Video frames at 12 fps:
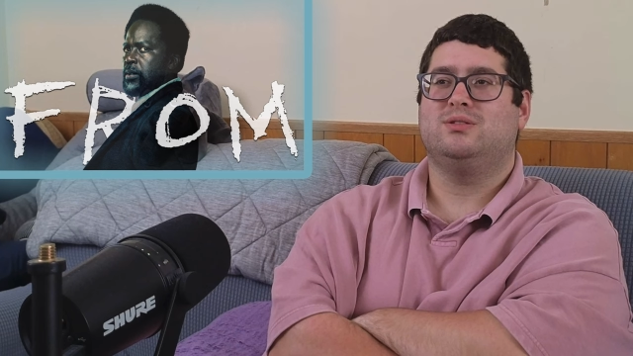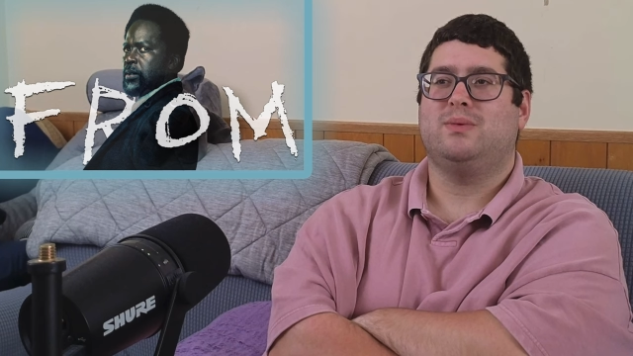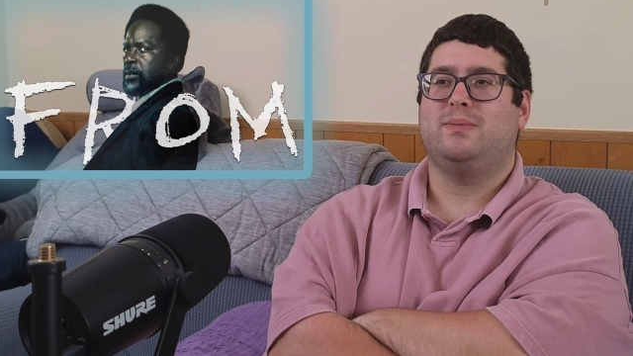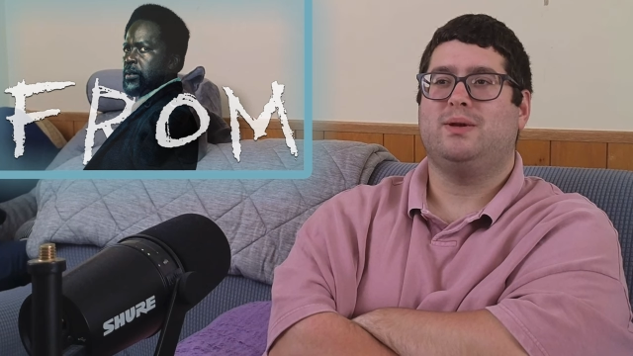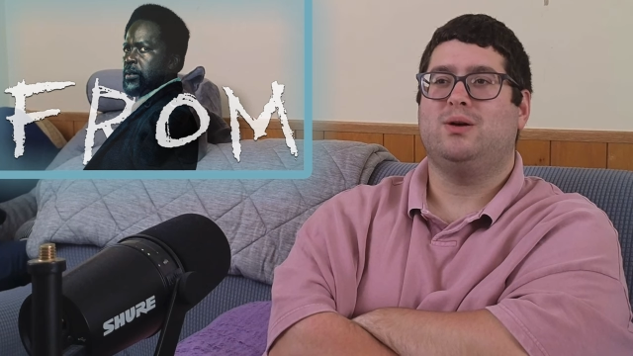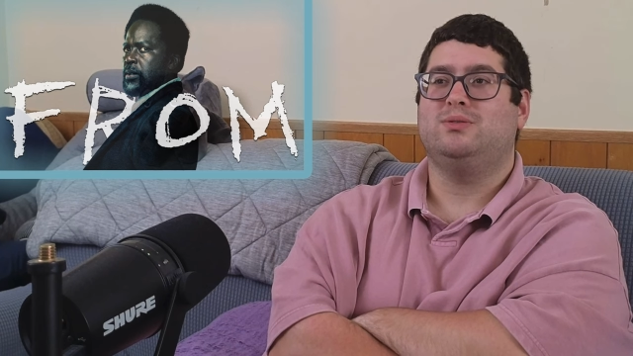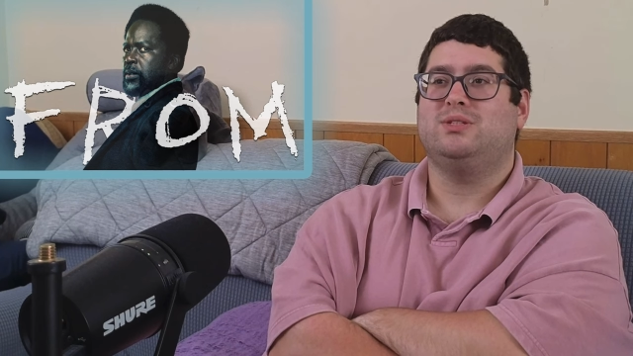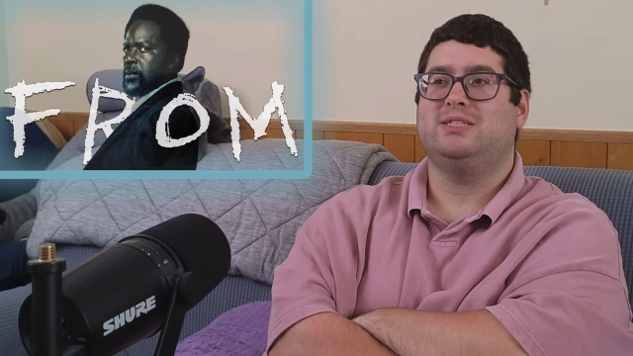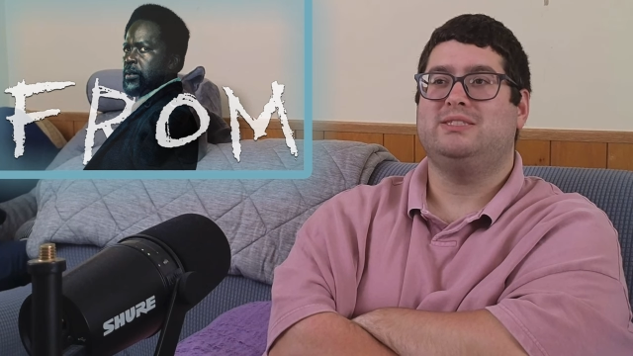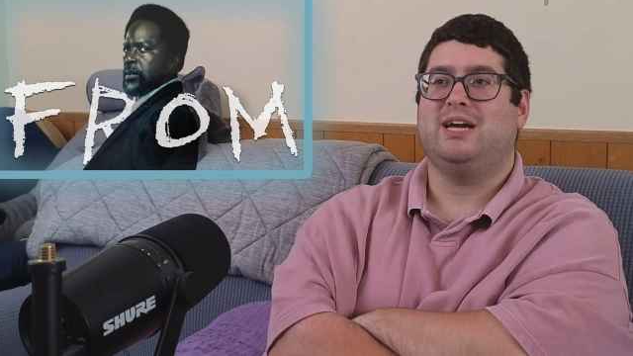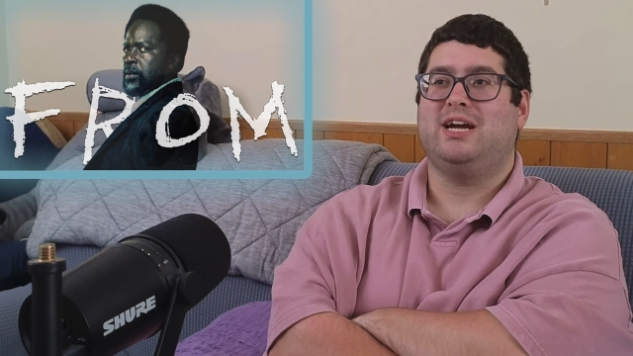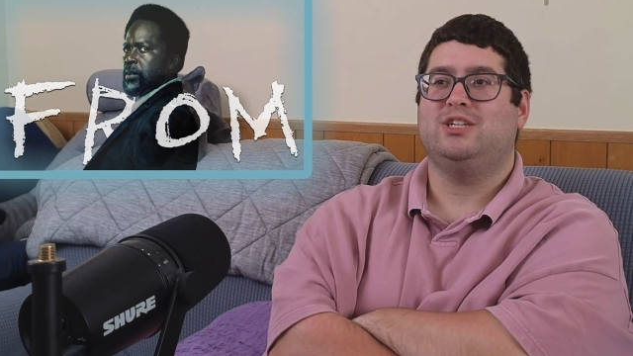Speaker 1: maybe go into the
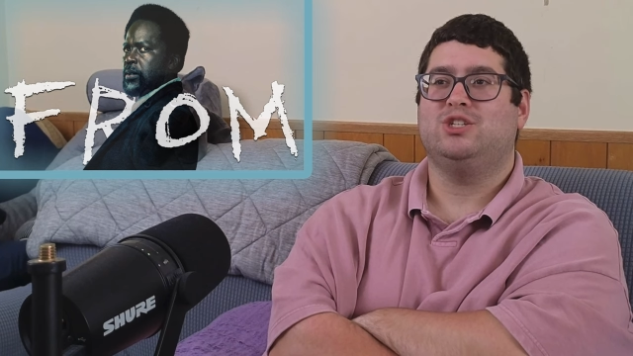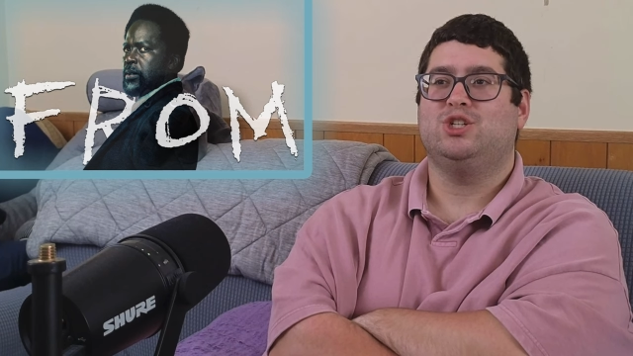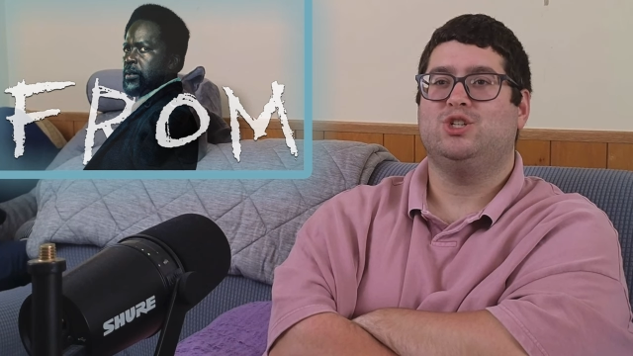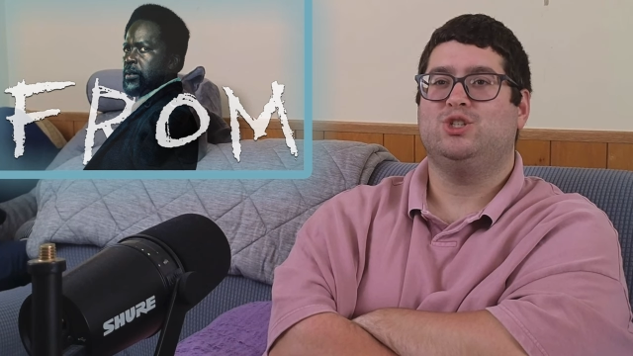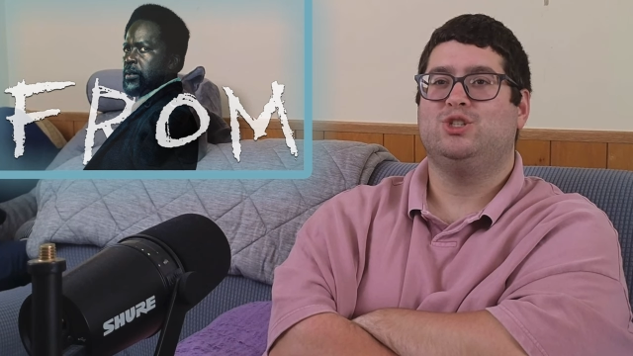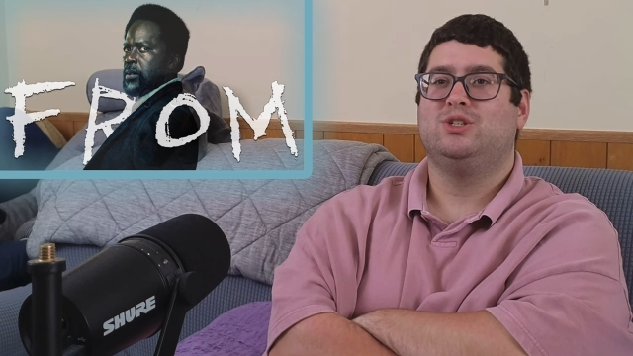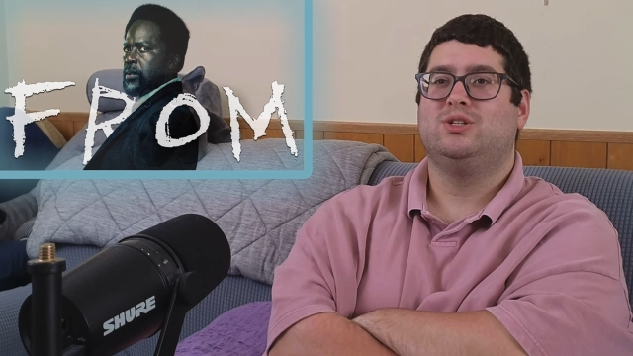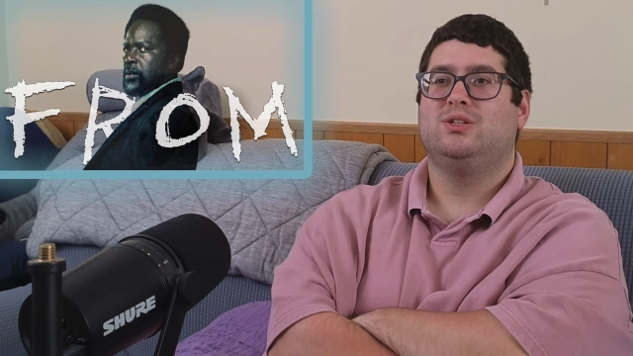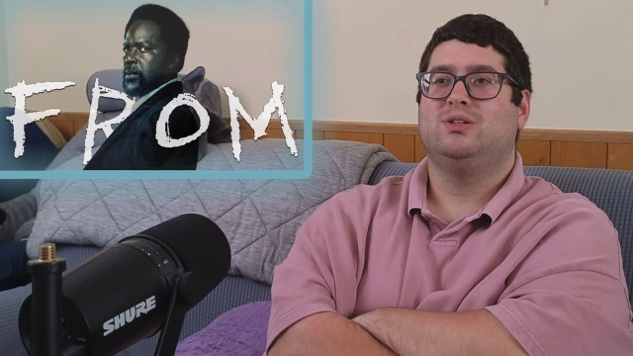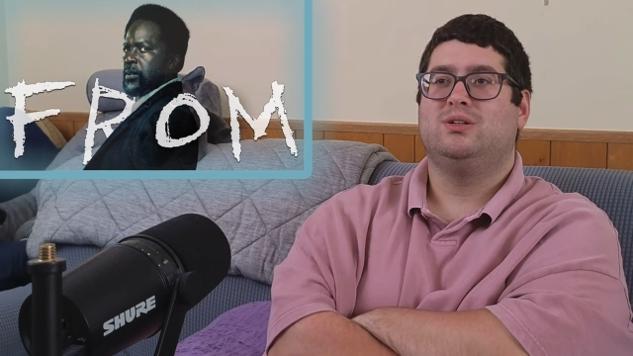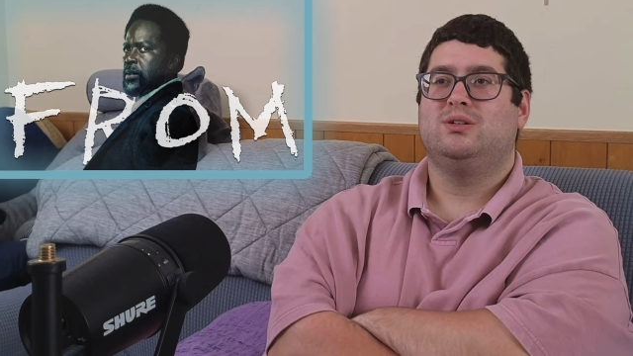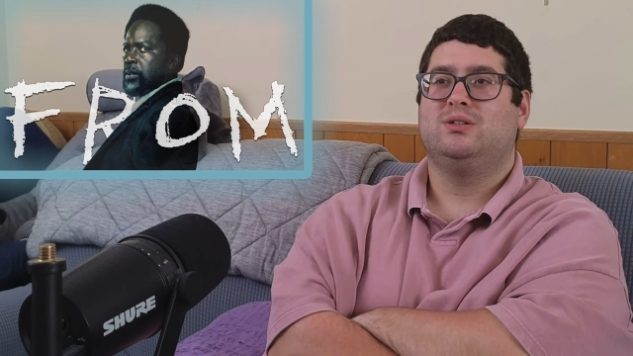diner.
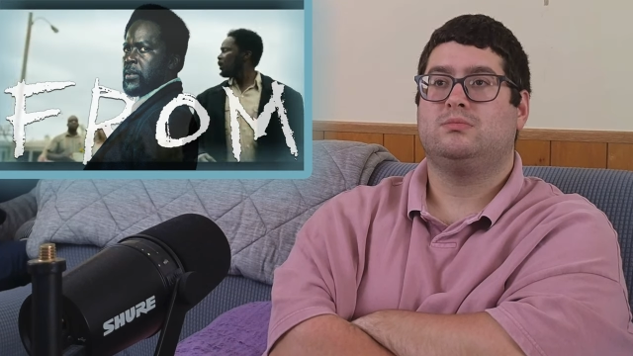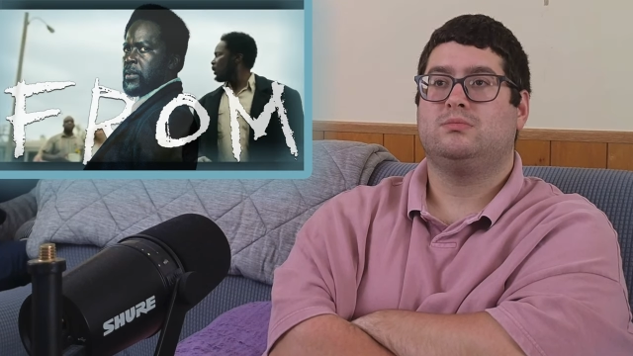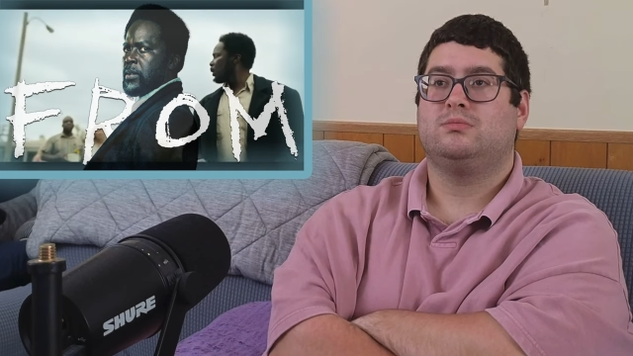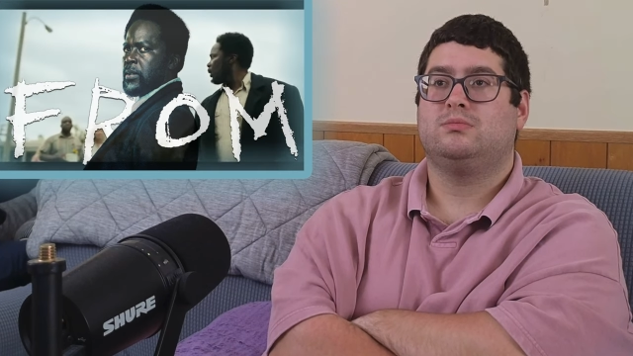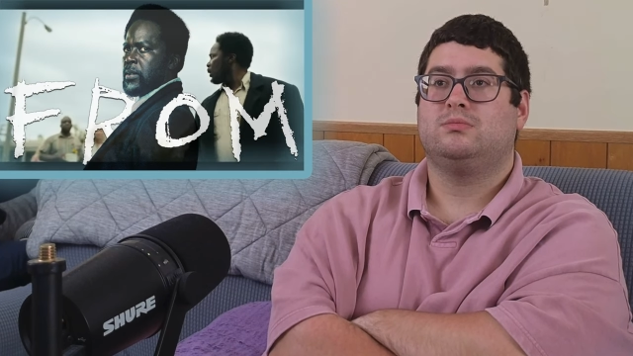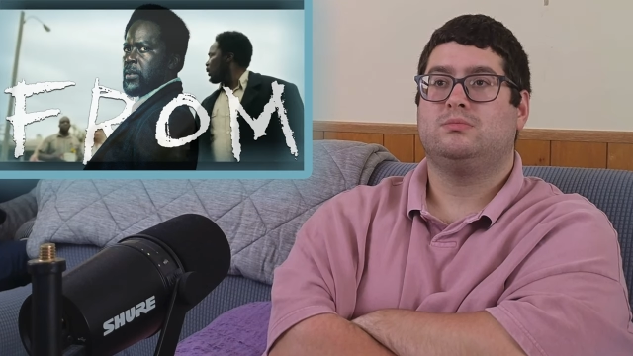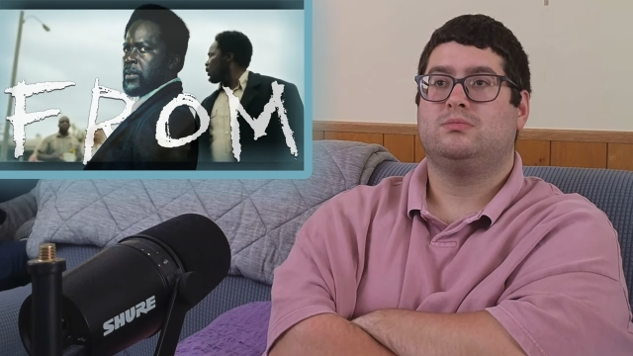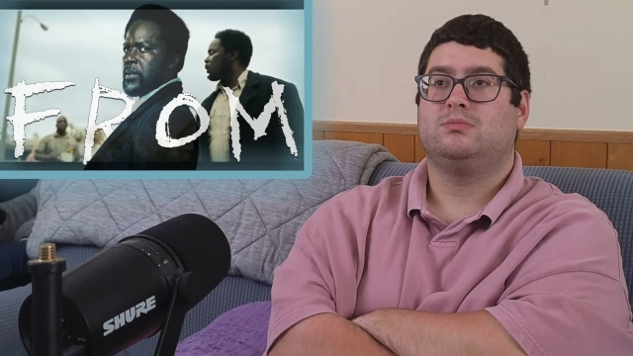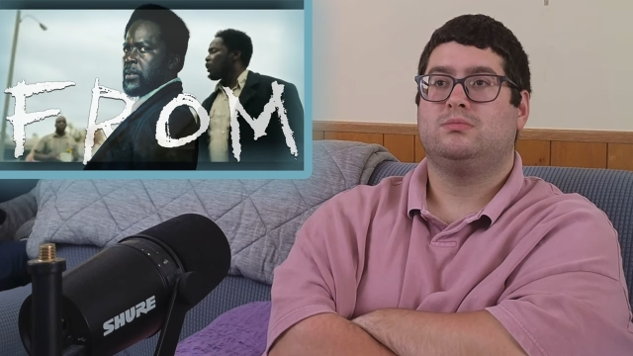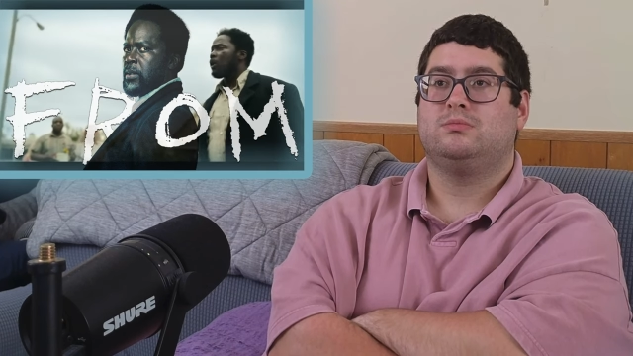You